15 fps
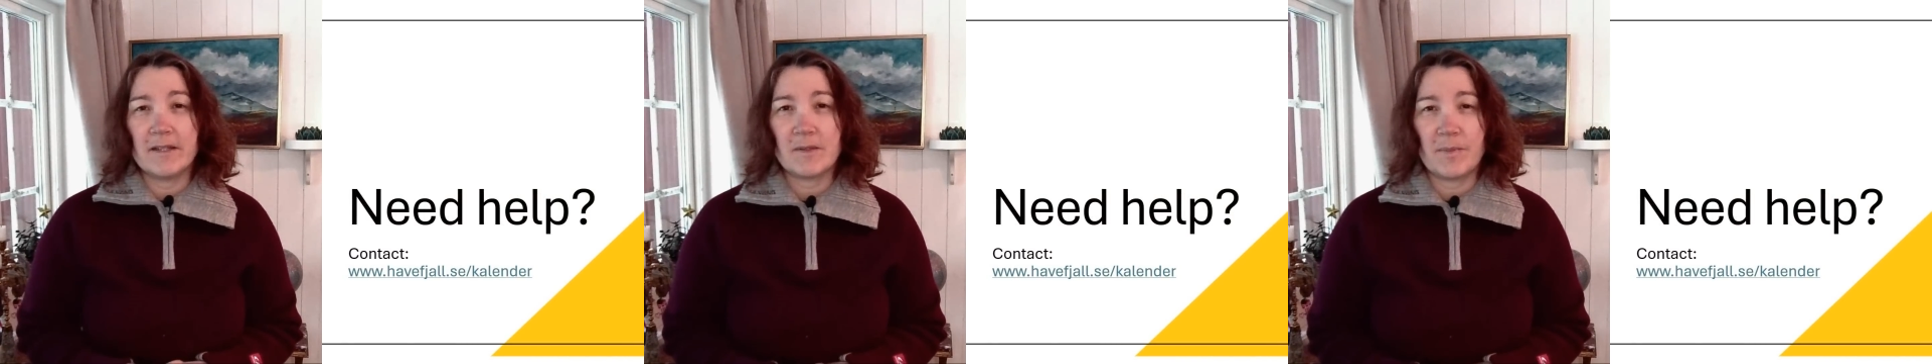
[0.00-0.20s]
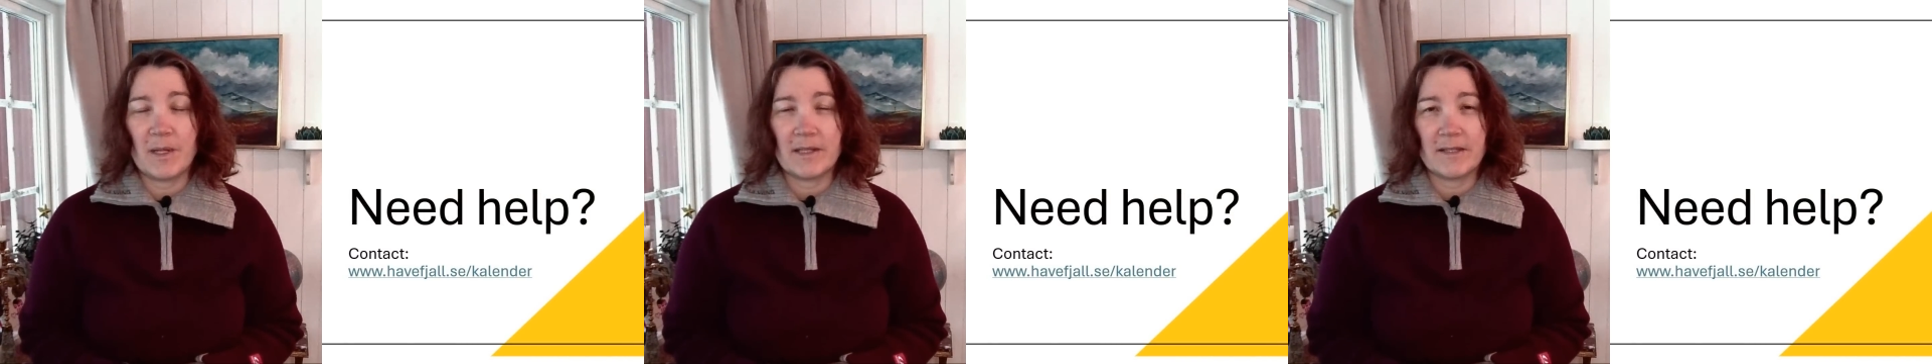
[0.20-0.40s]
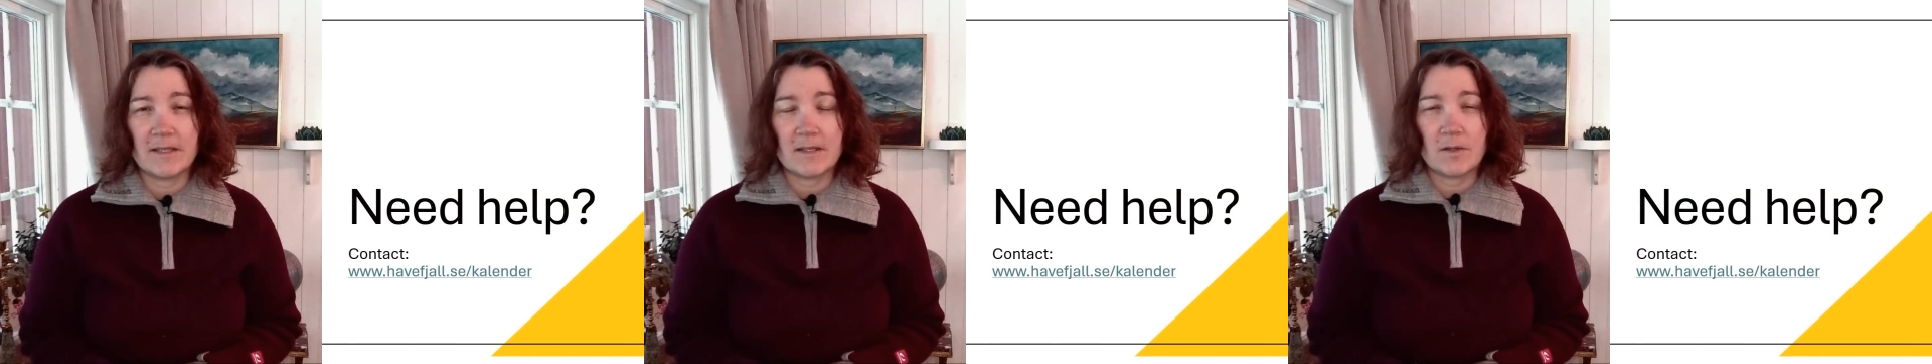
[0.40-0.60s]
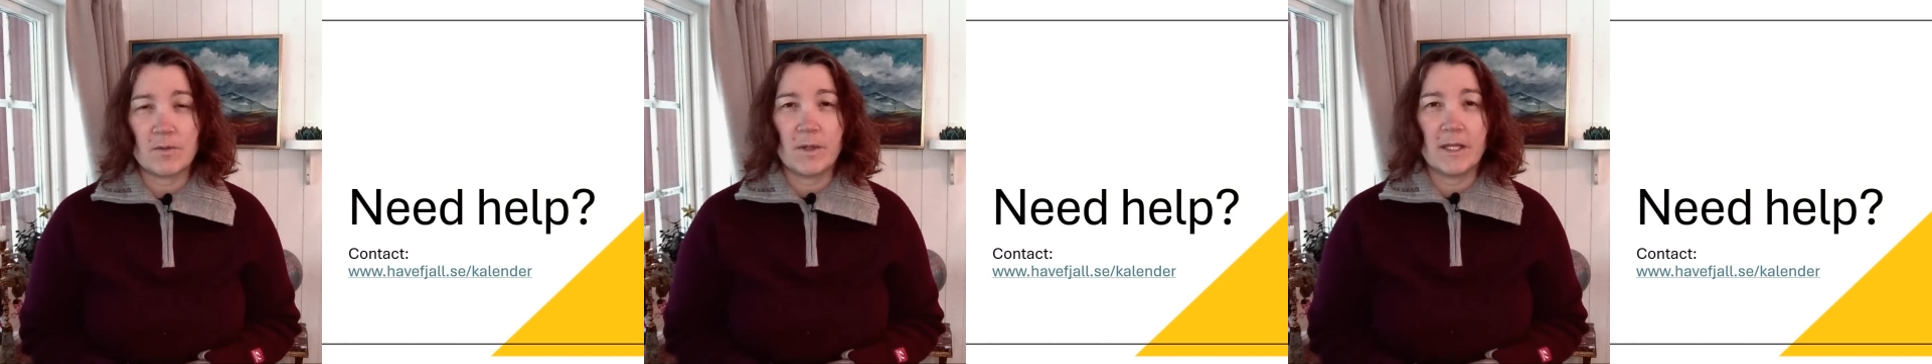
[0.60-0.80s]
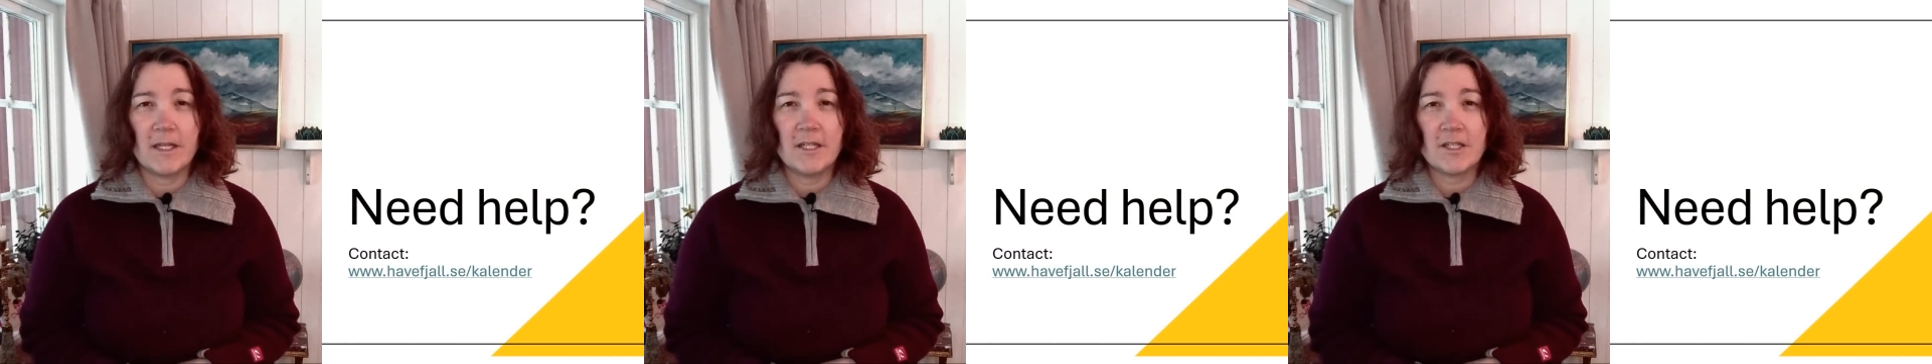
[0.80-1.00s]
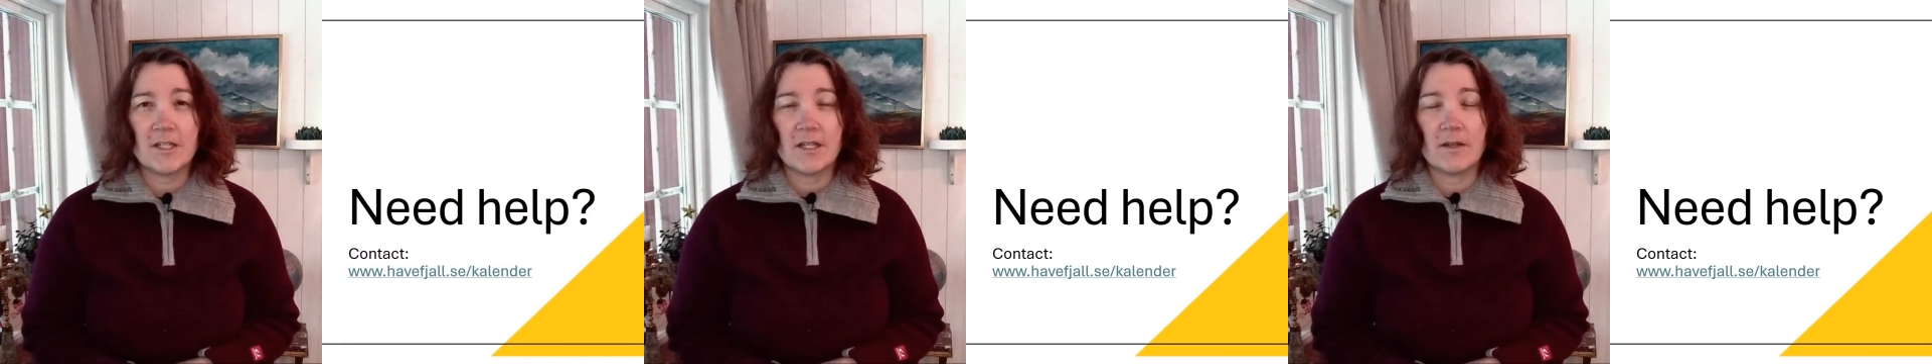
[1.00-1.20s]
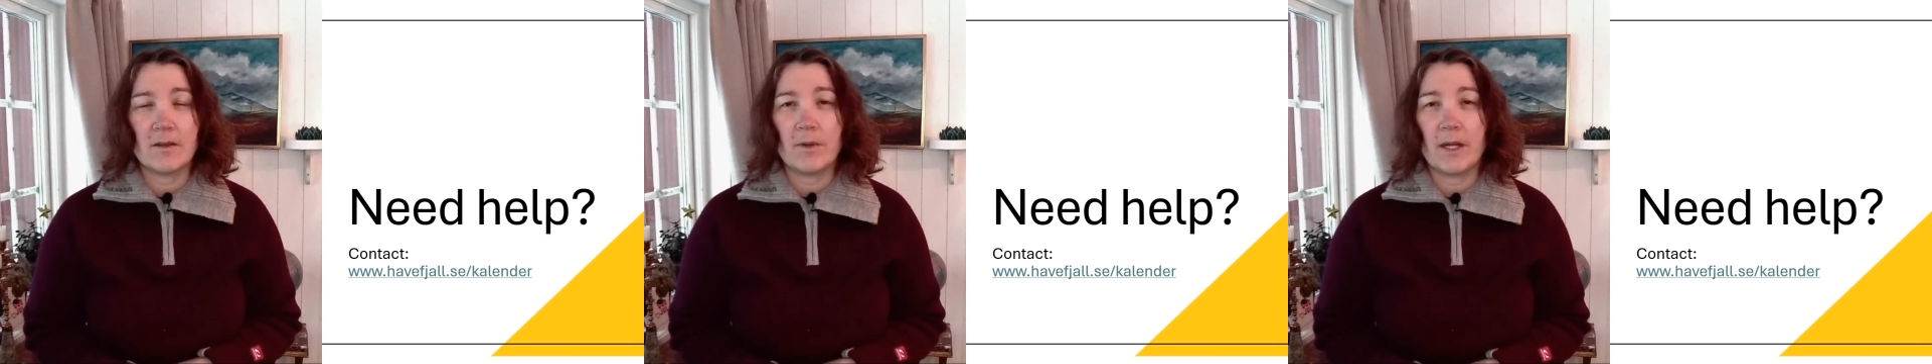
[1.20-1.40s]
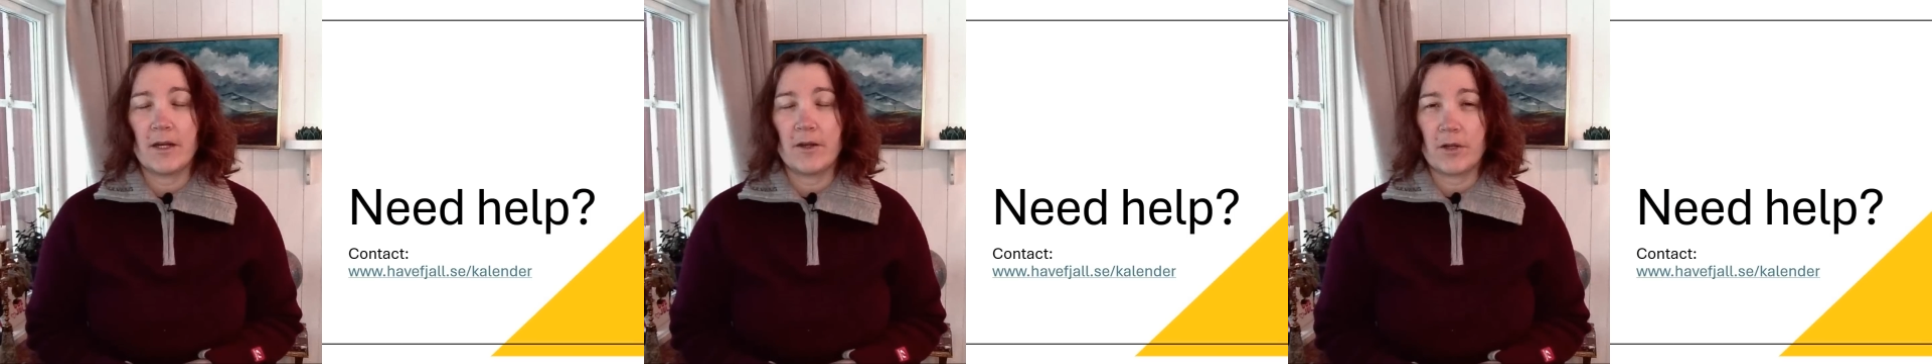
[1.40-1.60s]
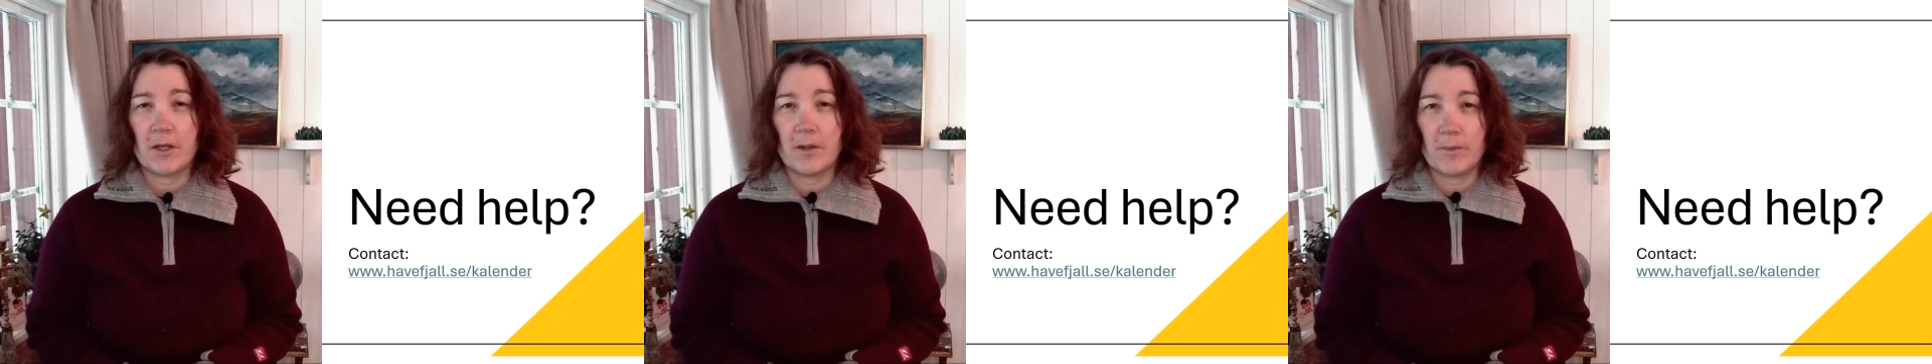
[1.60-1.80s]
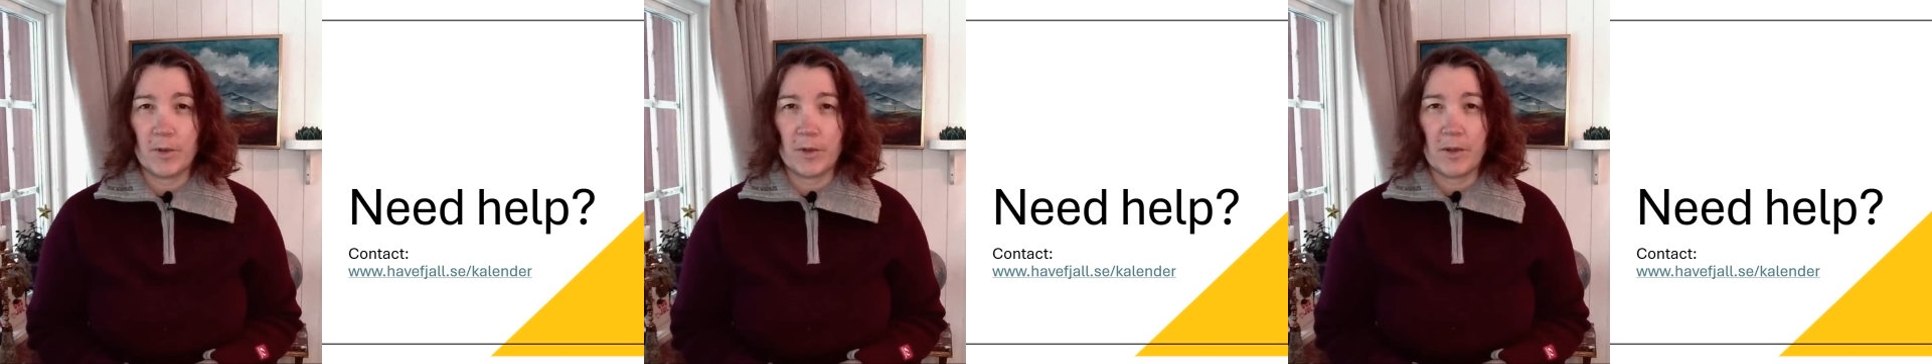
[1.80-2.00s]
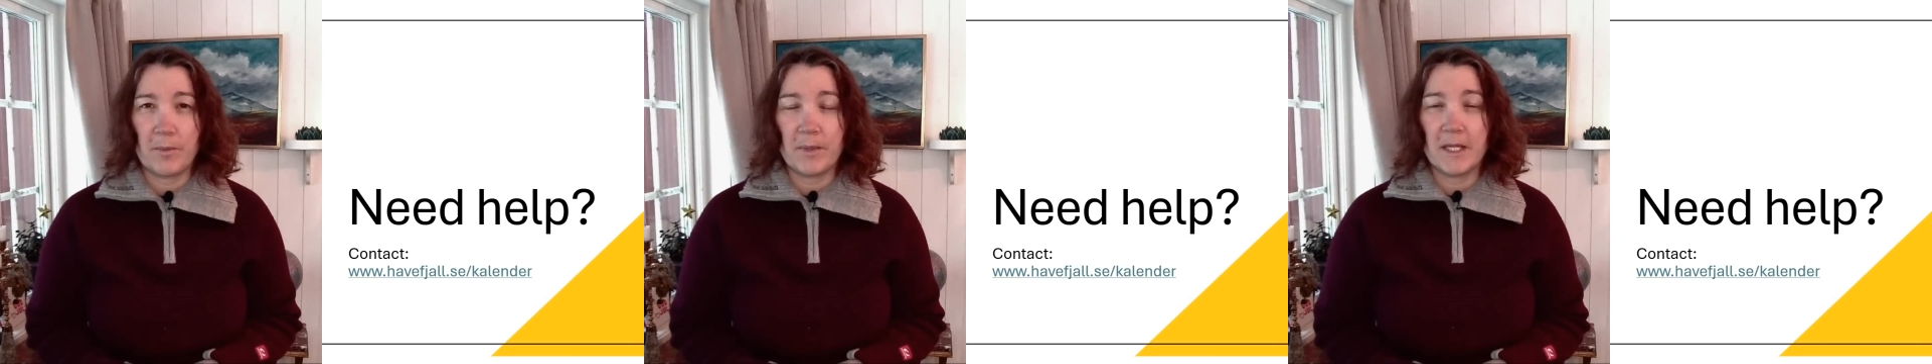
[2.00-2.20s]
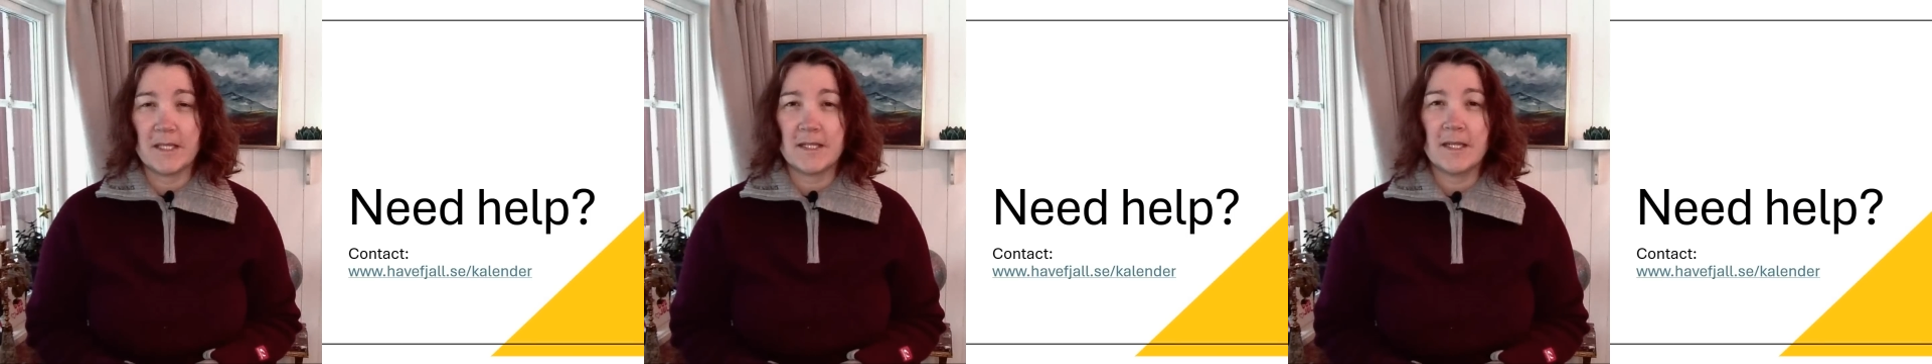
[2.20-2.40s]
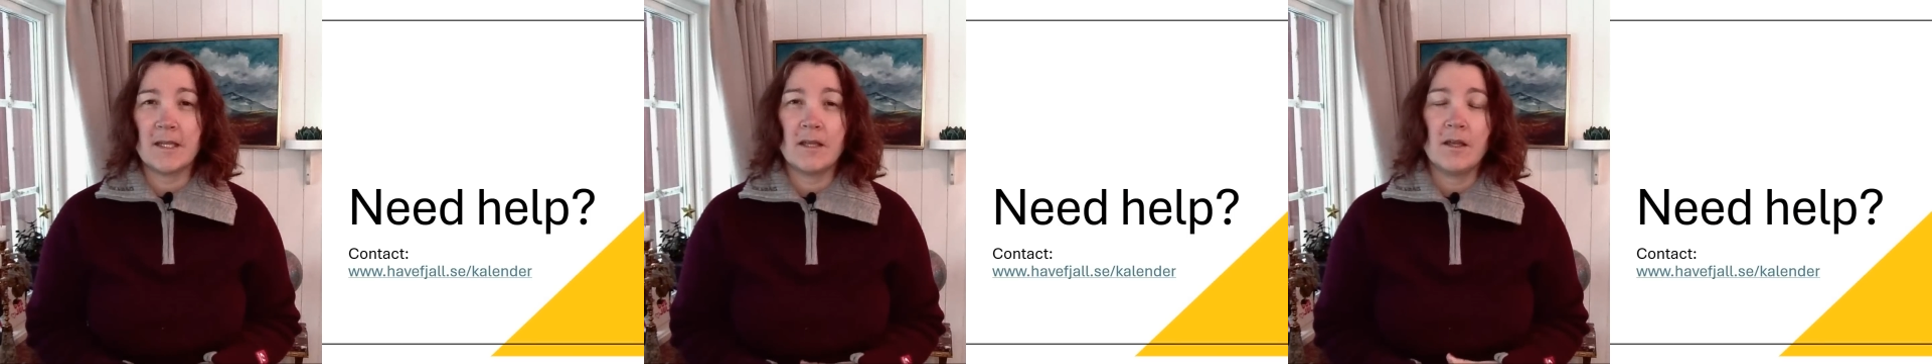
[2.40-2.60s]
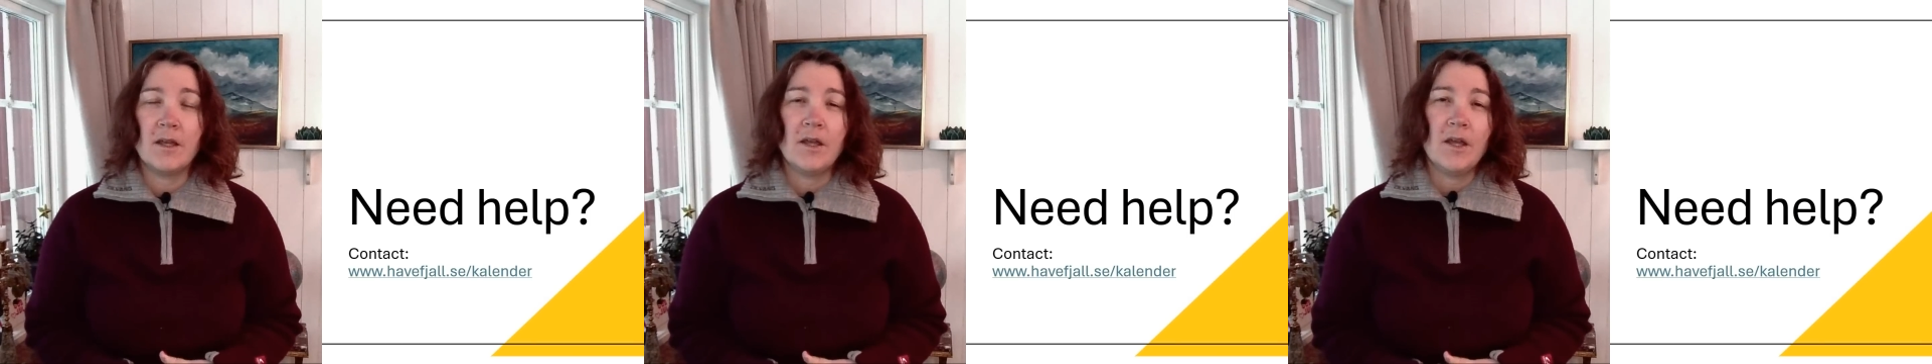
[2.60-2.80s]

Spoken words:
spelled in Swedish, and there you can book a meeting.